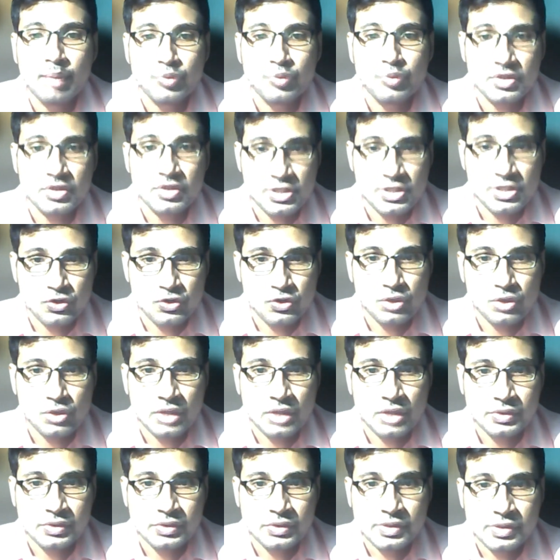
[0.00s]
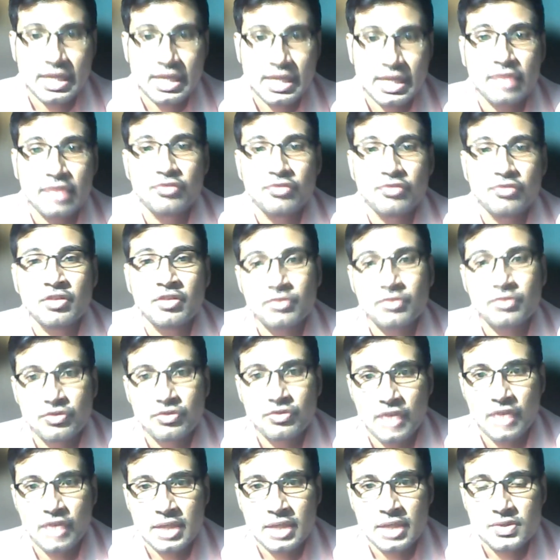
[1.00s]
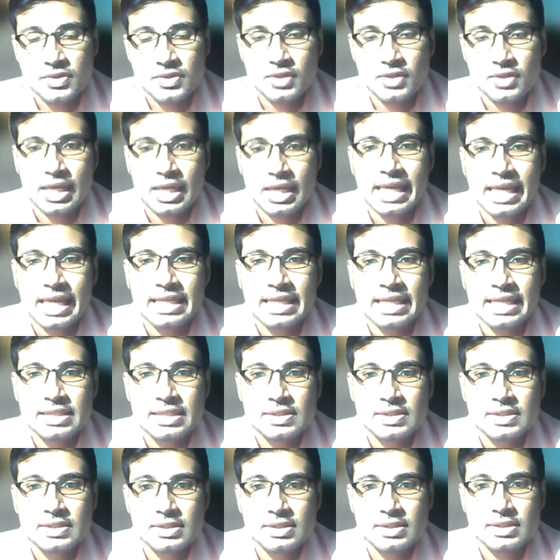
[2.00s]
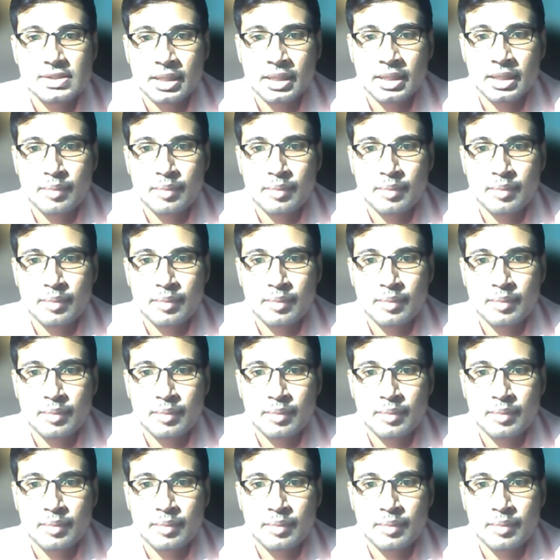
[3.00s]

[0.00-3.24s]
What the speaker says: since 2000s. And the 5th phase is